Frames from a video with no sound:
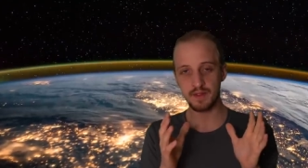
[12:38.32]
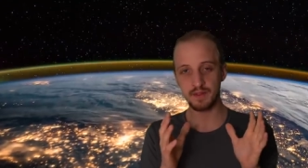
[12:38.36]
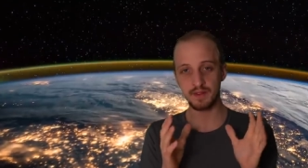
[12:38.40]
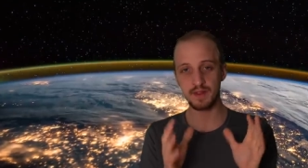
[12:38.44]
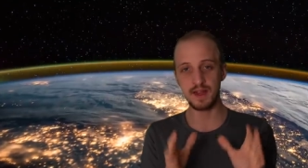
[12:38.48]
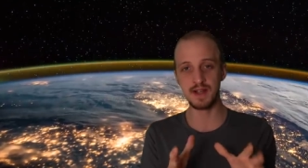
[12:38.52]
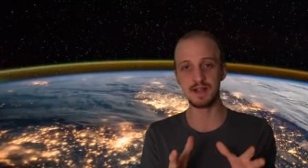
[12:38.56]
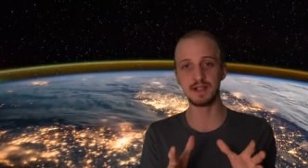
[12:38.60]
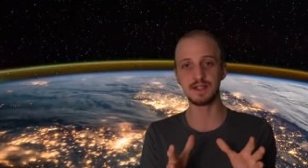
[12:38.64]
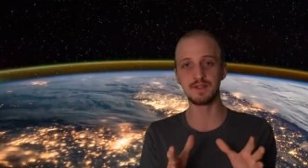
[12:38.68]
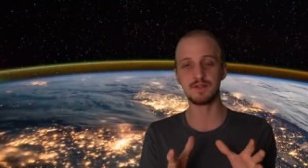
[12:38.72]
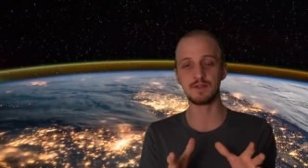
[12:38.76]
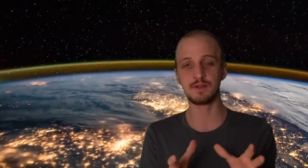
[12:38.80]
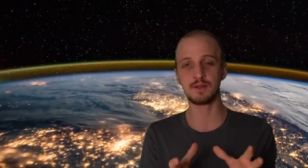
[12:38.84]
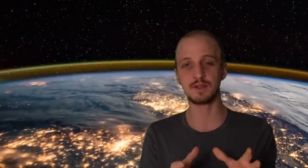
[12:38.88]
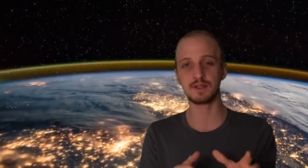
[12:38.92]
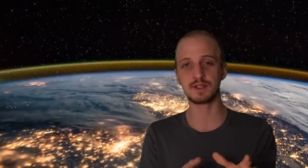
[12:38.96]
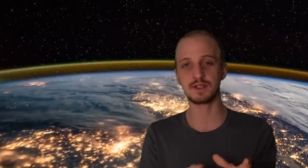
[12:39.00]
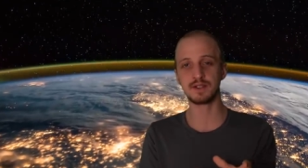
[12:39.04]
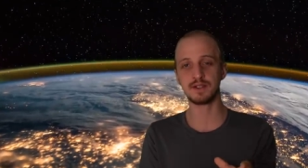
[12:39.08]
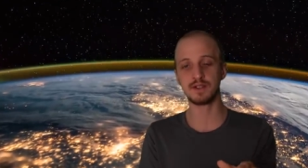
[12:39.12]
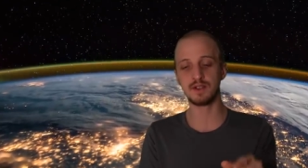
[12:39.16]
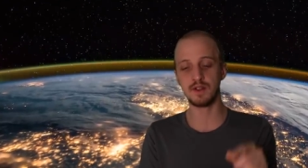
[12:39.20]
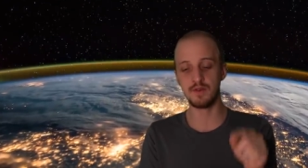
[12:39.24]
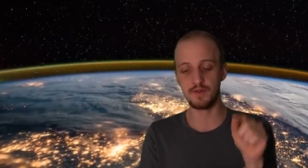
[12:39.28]
thanks for
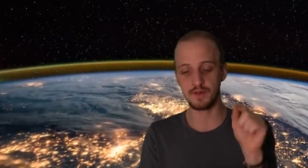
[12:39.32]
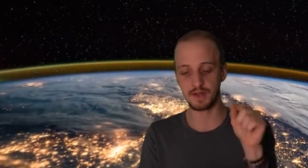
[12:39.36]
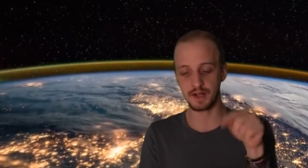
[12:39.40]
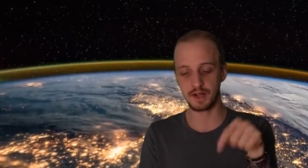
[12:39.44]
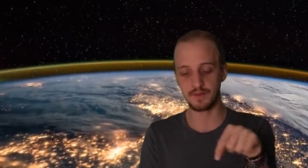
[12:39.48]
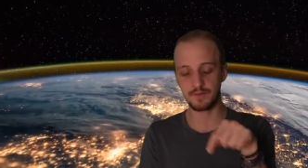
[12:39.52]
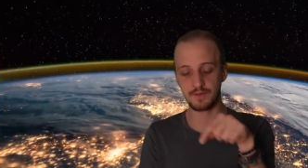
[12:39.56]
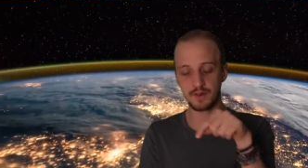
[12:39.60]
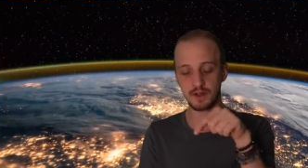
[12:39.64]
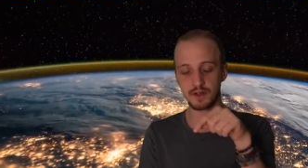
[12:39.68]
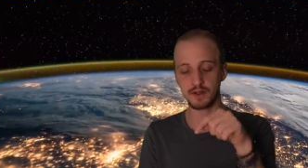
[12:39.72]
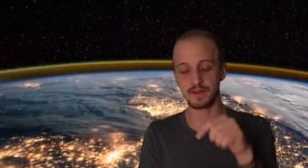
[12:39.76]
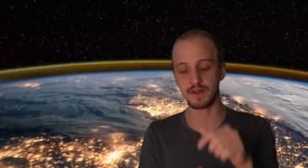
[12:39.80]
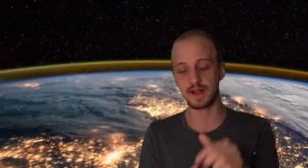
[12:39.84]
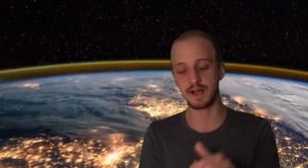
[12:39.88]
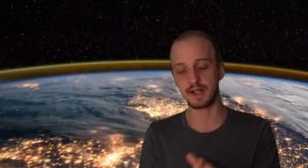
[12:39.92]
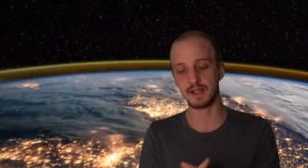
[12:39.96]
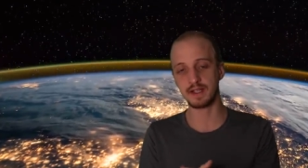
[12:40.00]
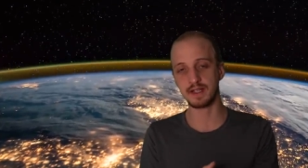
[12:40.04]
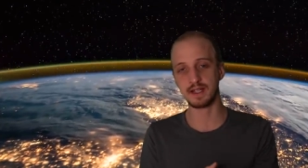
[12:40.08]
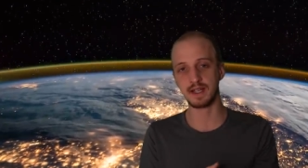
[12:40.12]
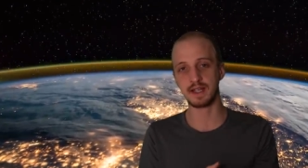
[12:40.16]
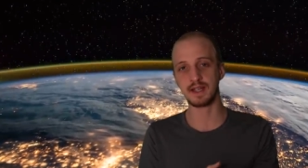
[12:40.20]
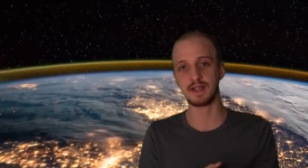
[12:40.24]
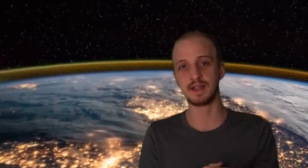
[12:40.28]
watching. Don't forget to follow
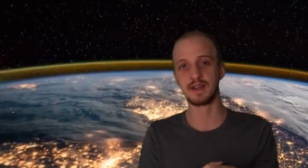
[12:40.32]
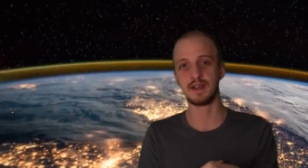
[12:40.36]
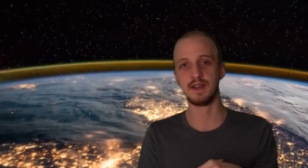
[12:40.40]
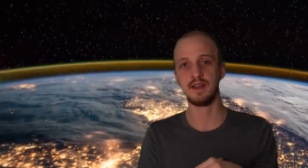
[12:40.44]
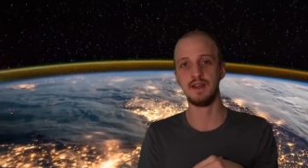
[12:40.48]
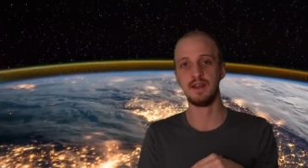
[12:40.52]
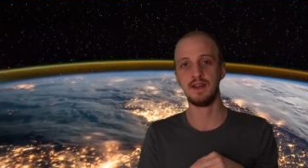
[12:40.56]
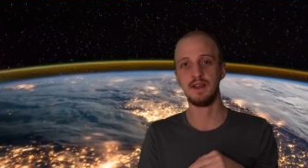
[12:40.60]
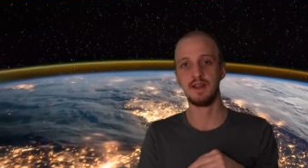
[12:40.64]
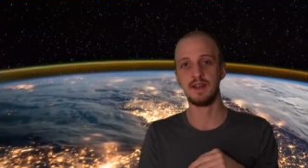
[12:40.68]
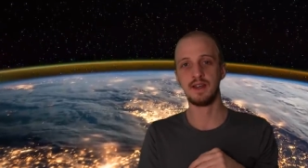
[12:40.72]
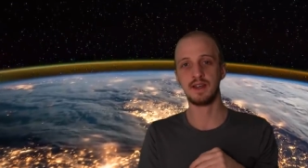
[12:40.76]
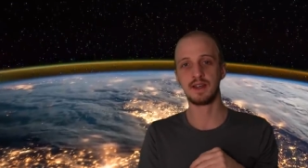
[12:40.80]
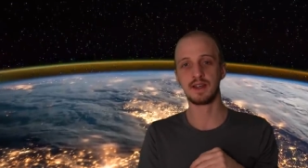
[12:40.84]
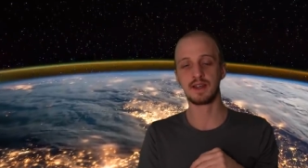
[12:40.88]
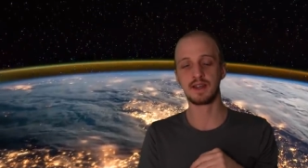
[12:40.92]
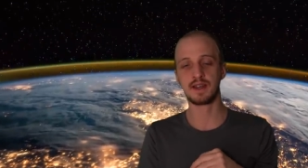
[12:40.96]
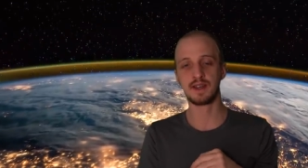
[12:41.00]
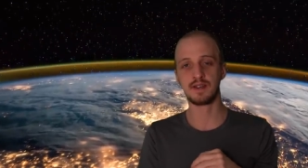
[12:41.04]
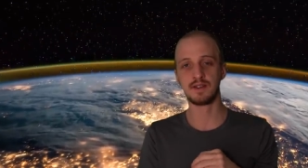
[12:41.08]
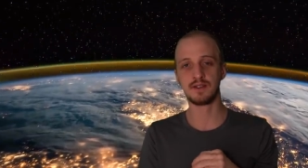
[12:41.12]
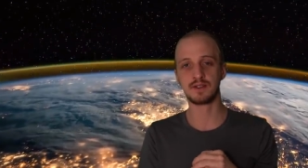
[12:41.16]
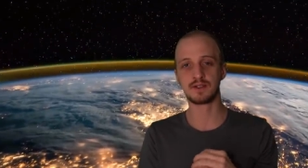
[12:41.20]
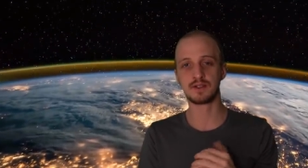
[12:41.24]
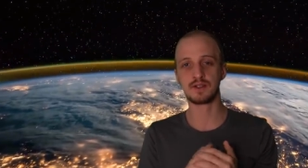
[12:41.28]
that link and
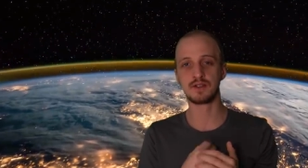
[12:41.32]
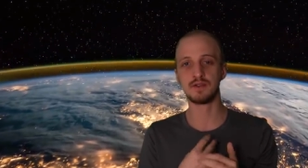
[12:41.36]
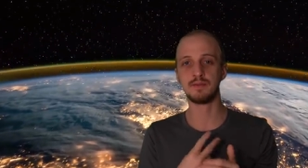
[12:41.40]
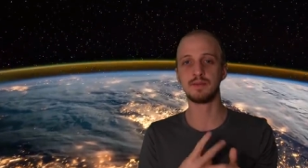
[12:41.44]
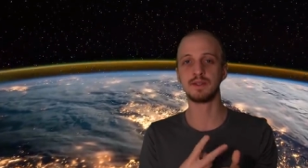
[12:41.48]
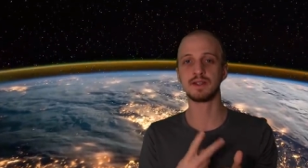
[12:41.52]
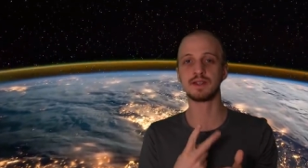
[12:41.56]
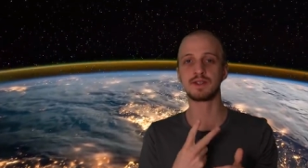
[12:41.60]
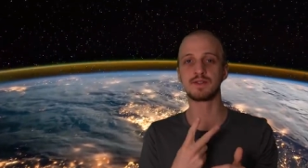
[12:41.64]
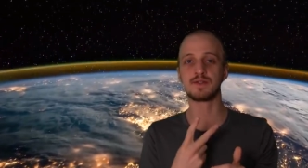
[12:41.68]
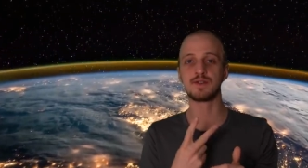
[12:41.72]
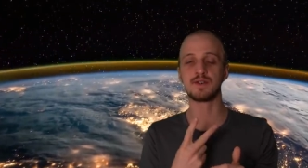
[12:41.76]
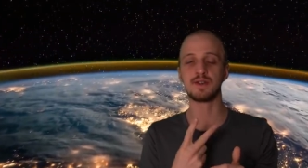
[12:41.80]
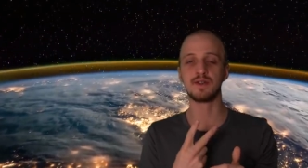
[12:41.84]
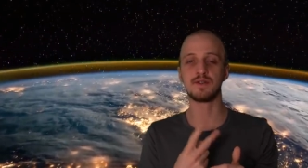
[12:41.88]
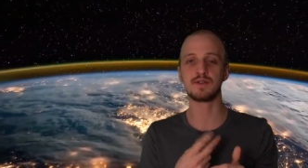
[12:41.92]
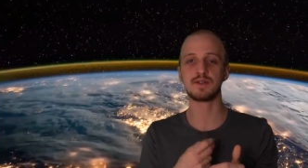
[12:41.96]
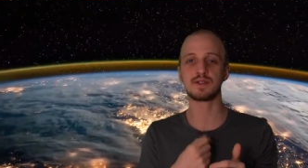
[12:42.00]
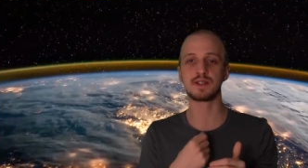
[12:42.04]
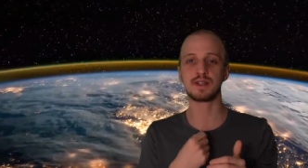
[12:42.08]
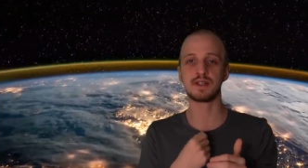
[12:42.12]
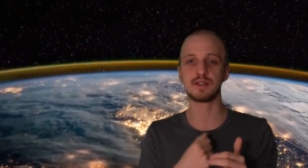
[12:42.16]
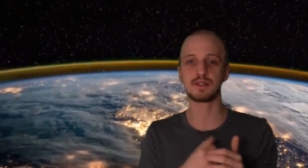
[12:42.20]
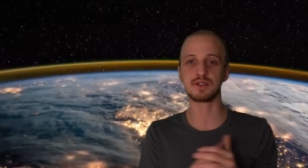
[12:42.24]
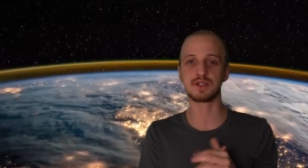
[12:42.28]
get your 2 months free of
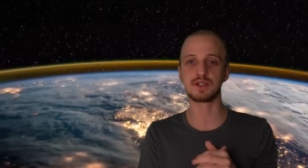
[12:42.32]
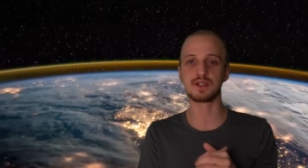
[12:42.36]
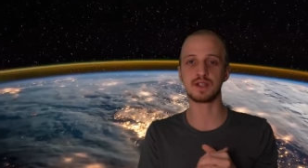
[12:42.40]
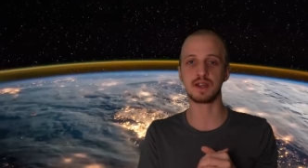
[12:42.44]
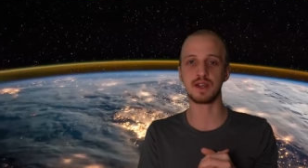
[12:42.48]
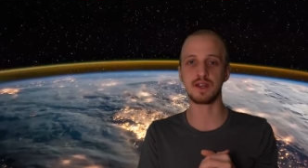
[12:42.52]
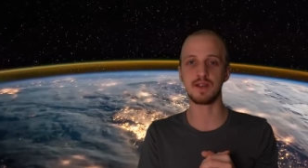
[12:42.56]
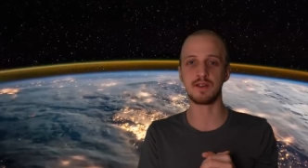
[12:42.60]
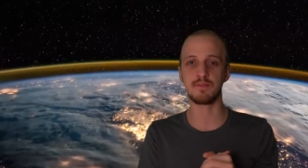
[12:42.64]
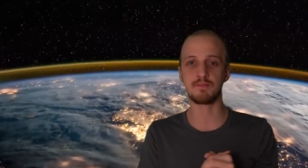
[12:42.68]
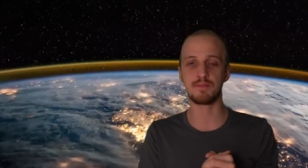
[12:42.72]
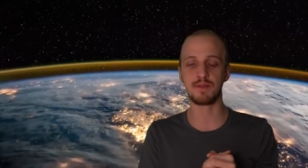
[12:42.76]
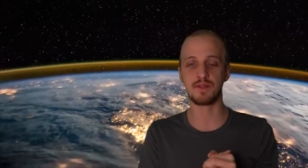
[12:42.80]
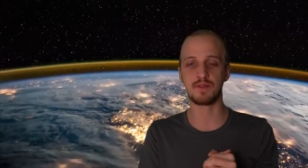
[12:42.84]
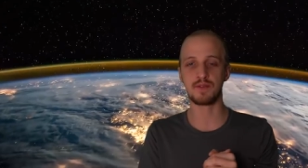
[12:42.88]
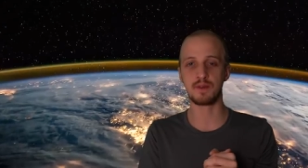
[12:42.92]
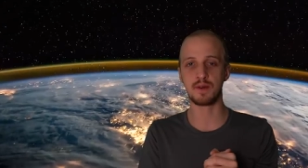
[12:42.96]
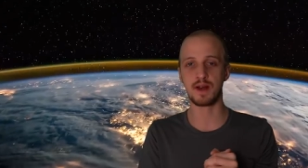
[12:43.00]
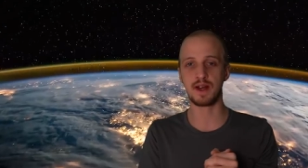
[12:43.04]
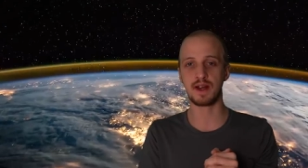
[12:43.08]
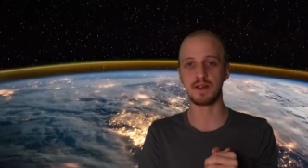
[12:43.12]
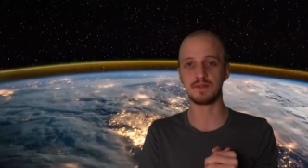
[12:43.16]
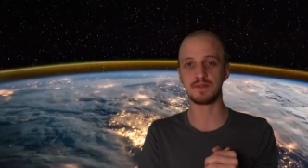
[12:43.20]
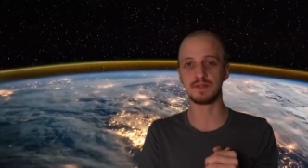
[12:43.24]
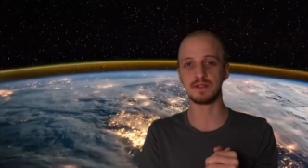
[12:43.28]
Skillshare if
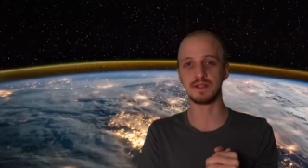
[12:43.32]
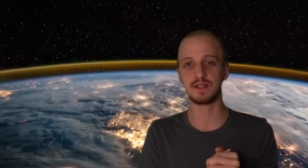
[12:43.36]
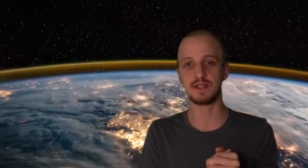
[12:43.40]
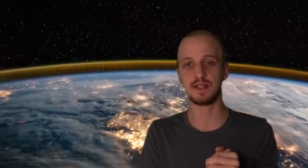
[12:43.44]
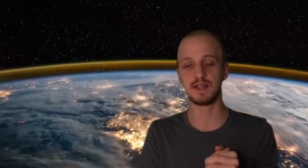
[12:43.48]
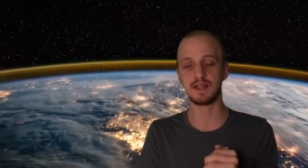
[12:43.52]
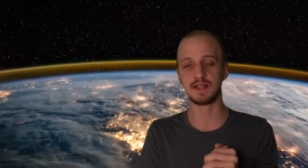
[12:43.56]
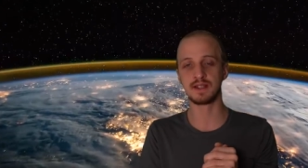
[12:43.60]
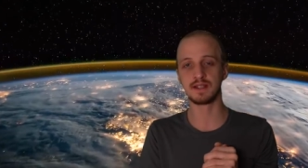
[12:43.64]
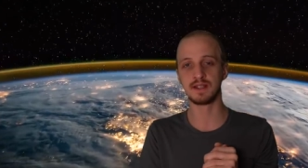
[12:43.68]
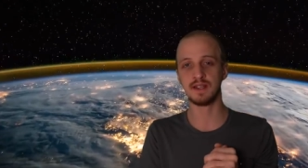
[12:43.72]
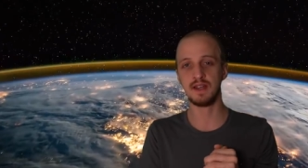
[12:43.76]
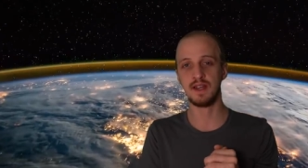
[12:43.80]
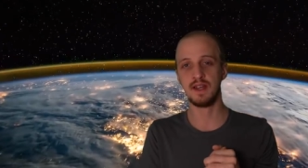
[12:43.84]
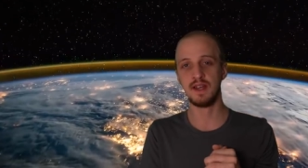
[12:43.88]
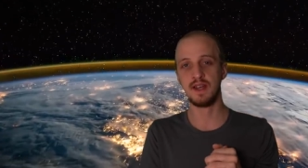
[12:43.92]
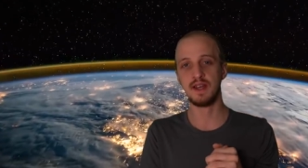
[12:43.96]
you haven't yet.